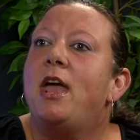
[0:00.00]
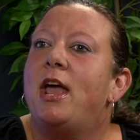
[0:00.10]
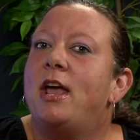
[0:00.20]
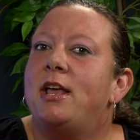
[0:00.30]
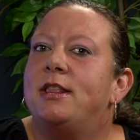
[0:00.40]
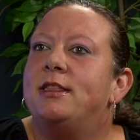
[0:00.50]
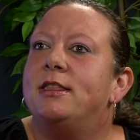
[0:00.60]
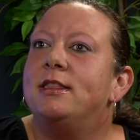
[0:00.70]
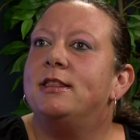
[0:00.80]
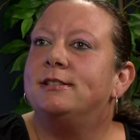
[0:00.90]
and
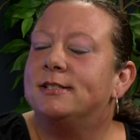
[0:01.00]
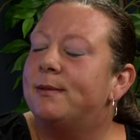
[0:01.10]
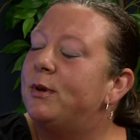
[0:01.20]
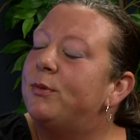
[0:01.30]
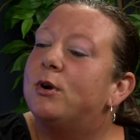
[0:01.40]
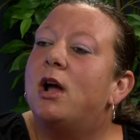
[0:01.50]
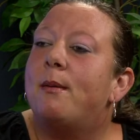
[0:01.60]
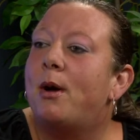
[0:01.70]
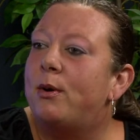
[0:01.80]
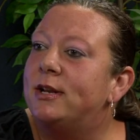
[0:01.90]
somebody will
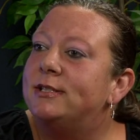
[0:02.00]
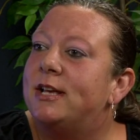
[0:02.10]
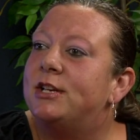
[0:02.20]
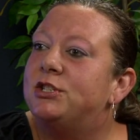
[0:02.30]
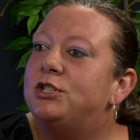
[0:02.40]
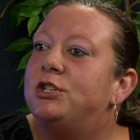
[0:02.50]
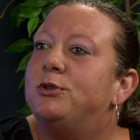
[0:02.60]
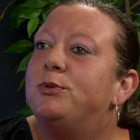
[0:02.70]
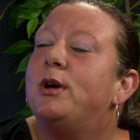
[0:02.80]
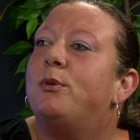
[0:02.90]
come out and assess
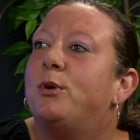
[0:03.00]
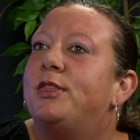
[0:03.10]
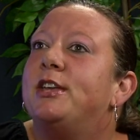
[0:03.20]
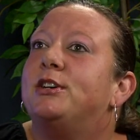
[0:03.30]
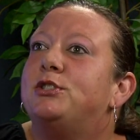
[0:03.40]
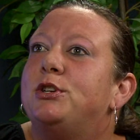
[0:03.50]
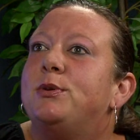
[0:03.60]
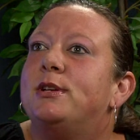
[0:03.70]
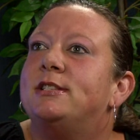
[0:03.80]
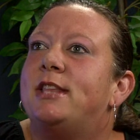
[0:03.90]
you. And what they'll
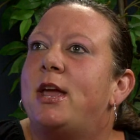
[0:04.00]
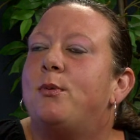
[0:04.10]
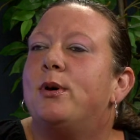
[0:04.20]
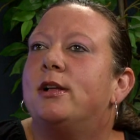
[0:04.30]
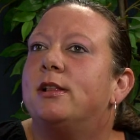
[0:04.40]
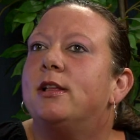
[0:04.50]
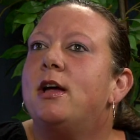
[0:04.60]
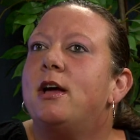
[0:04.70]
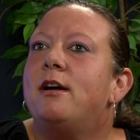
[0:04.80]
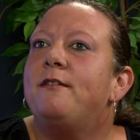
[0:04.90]
do is they will
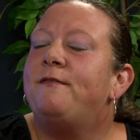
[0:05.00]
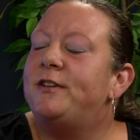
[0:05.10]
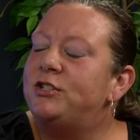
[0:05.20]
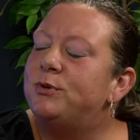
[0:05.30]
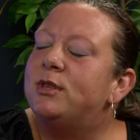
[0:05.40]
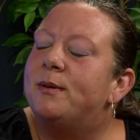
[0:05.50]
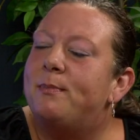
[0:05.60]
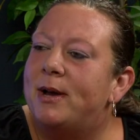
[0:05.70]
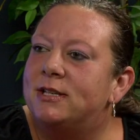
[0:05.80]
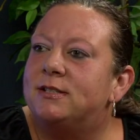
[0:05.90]
fit you with the
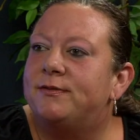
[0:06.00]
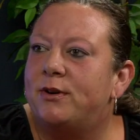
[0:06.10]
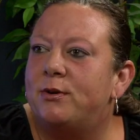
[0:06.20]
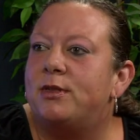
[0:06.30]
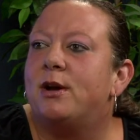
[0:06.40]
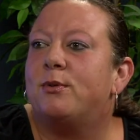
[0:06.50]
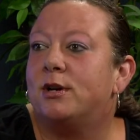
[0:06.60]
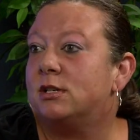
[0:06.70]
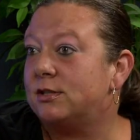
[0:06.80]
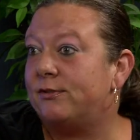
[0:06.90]
best phone that
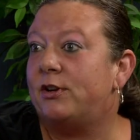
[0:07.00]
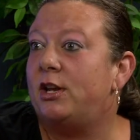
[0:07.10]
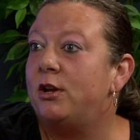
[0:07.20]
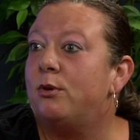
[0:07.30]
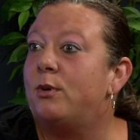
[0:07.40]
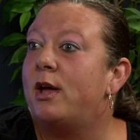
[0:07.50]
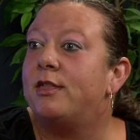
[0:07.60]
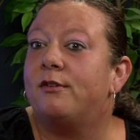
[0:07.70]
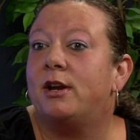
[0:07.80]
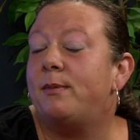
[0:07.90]
works for you,
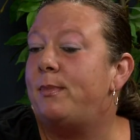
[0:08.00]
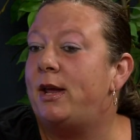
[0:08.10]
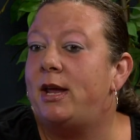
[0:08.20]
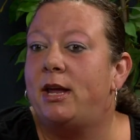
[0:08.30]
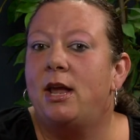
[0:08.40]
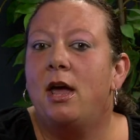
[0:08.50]
whether it be